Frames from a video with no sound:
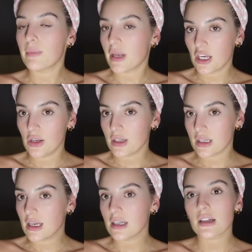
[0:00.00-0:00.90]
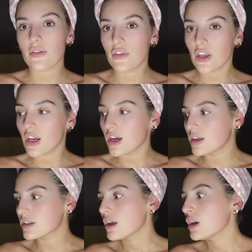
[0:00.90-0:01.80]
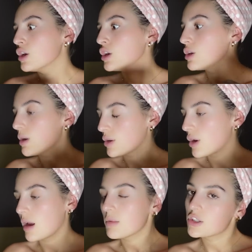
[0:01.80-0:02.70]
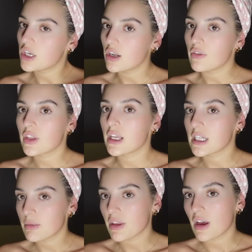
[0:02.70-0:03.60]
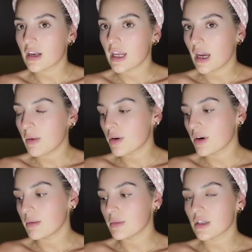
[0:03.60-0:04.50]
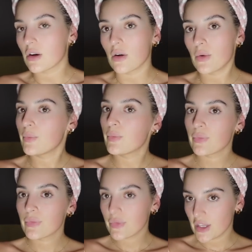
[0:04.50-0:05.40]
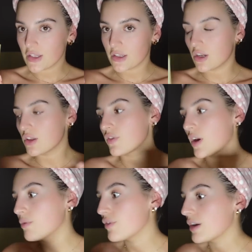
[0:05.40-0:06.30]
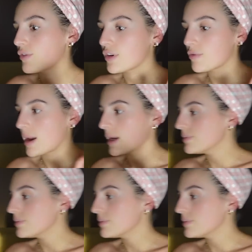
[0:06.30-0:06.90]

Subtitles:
Been using this for years. Y'all know how much I love the Elizabeth Arden 8-Hour Cream, so this is another firm favourite of mine.